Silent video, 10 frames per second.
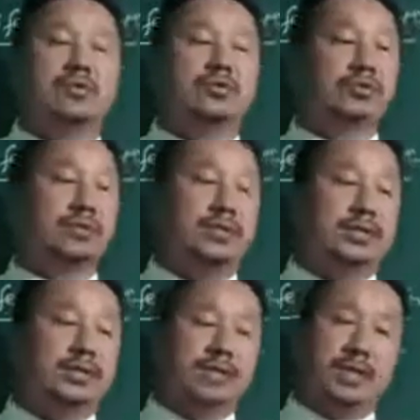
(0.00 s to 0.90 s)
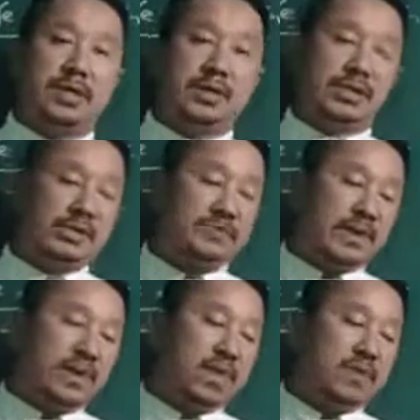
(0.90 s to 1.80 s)
So it is
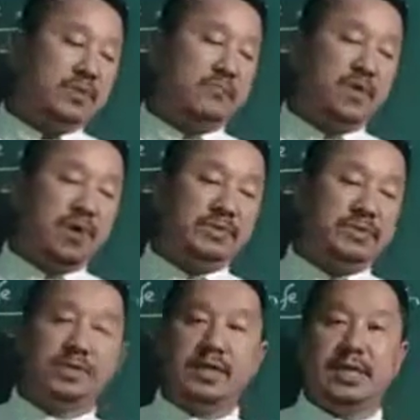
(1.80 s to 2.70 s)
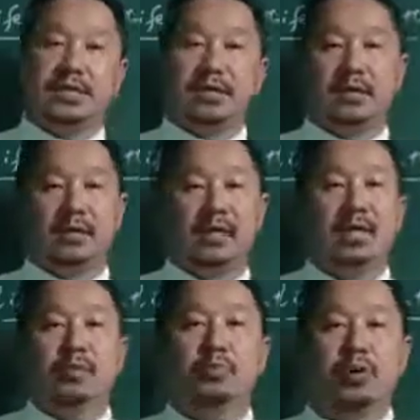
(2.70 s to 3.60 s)
mainly formed there in the
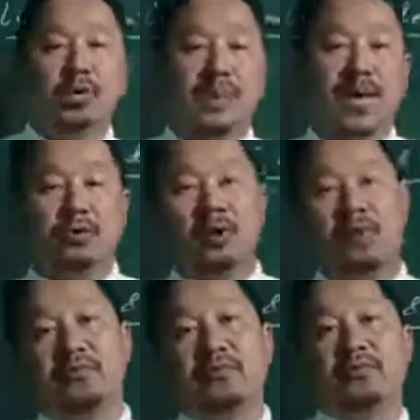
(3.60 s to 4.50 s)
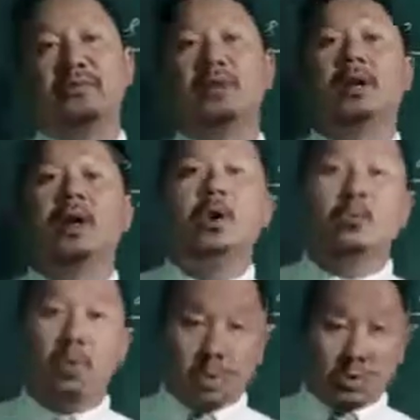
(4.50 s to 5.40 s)
bone marrow of the
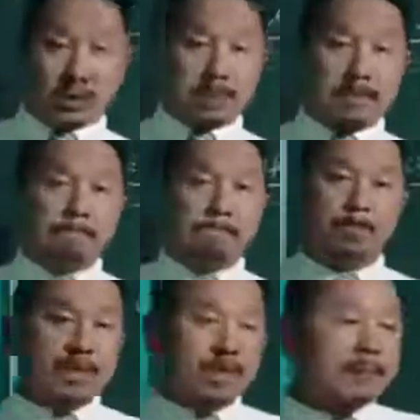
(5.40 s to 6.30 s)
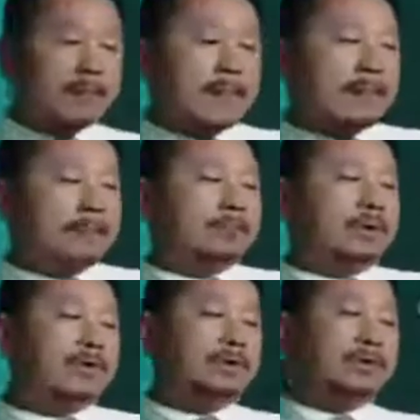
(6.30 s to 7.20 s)
long bones. Okay,
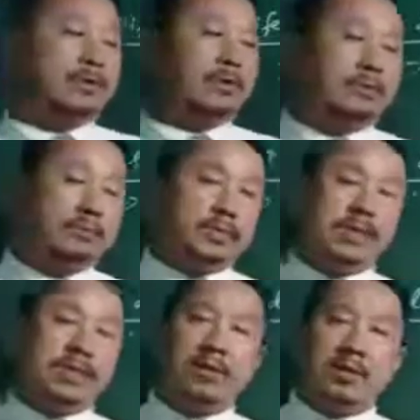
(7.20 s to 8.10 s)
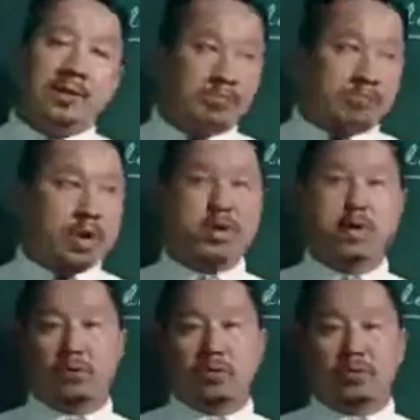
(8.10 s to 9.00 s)
but in an
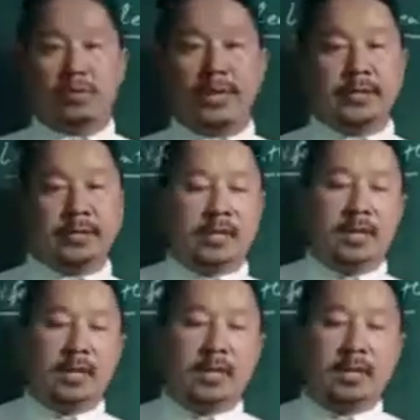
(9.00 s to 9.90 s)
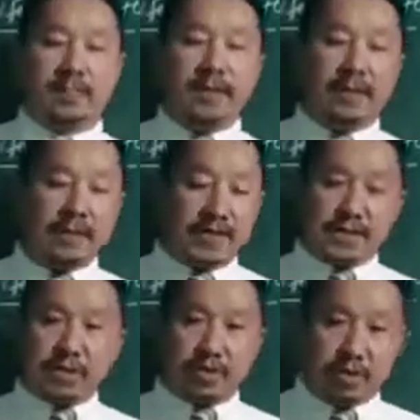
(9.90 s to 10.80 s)
embryo, when a baby
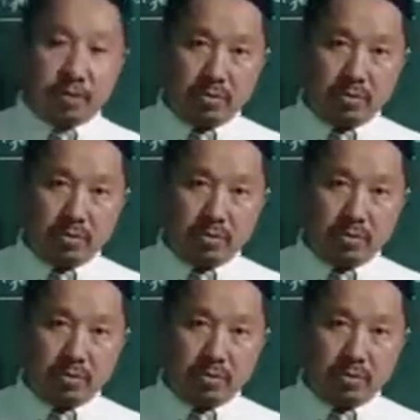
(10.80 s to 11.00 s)
is